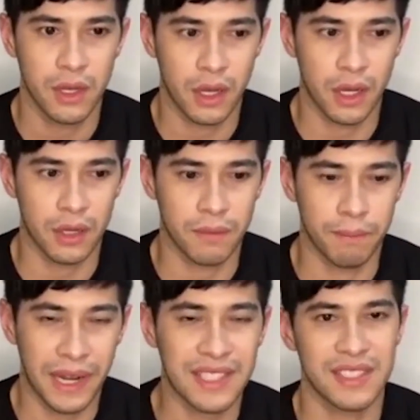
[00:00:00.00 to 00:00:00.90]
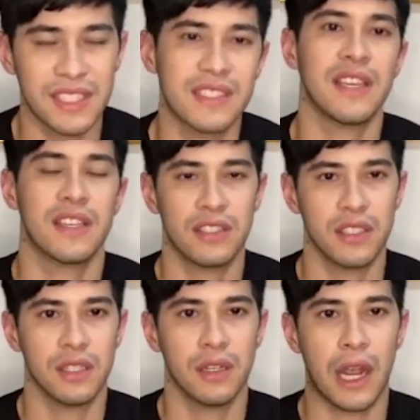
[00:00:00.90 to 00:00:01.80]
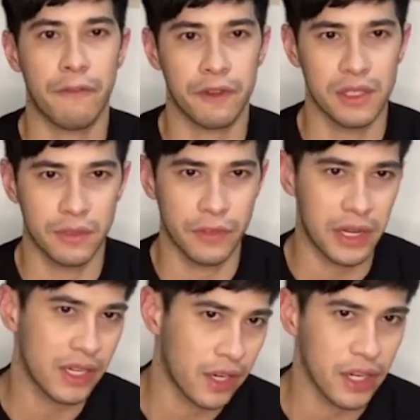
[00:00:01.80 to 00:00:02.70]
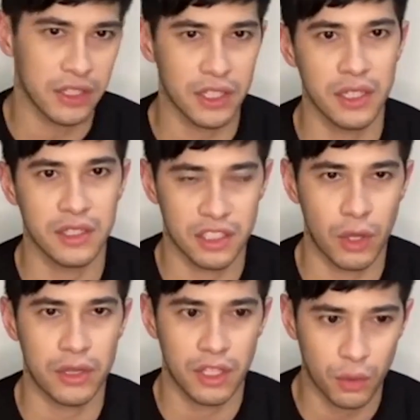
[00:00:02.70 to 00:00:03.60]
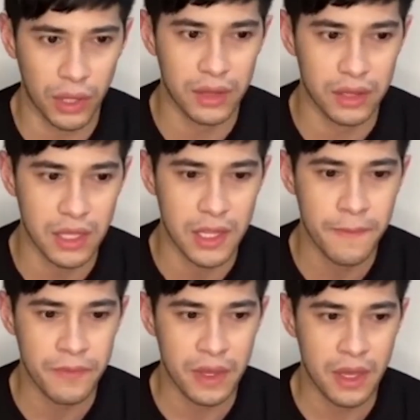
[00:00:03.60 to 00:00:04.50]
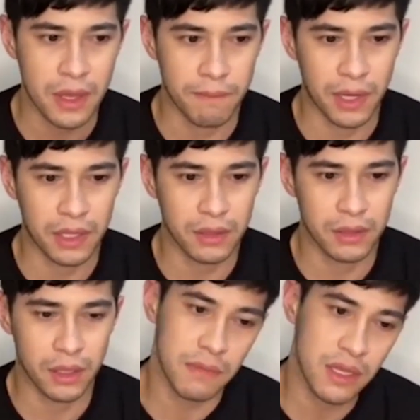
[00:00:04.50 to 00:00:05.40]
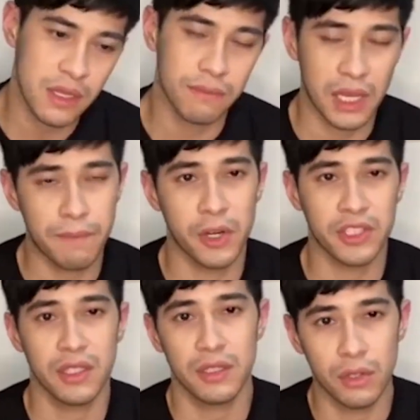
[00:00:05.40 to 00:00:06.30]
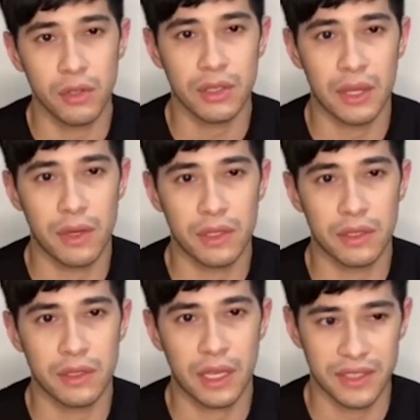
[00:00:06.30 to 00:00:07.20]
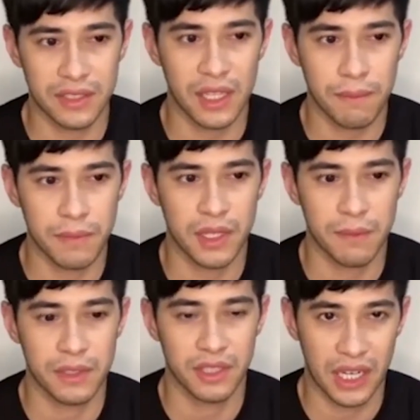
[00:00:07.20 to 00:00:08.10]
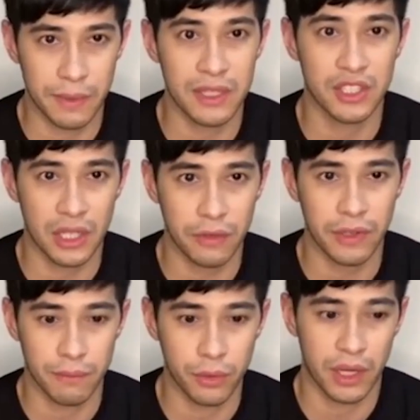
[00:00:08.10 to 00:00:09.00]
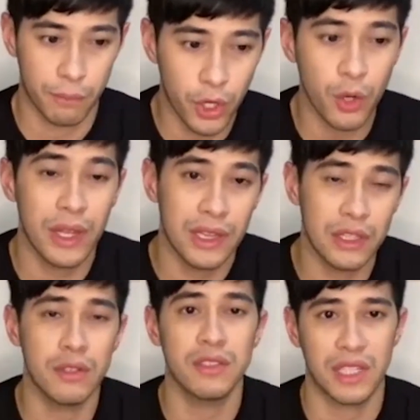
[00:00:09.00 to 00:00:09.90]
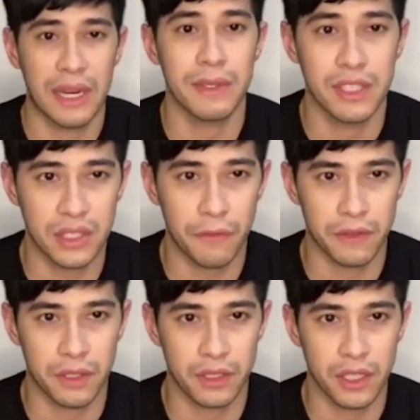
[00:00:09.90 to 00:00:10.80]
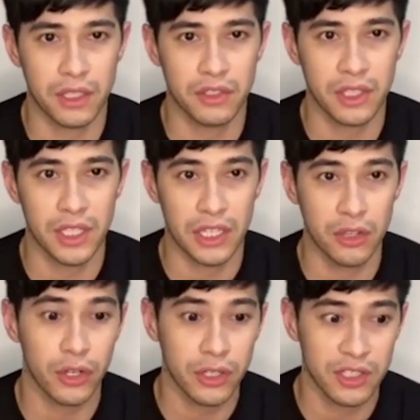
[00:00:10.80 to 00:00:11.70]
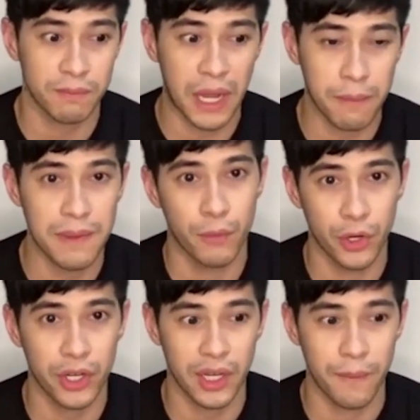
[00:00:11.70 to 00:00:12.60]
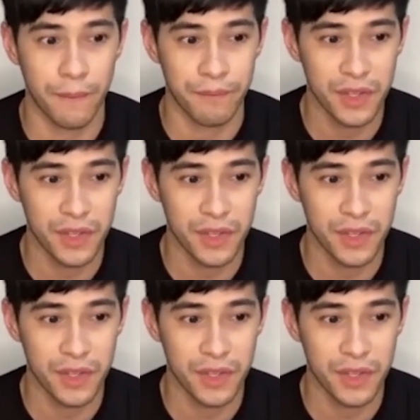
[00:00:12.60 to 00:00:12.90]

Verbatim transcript: um, blessings next year after this very hard year, this twenty twenty. But on me, on my personal note, I want to, as I said, become a celebrity chef, a, mo a more well-known celebrity chef in the country, and endorse probably more um,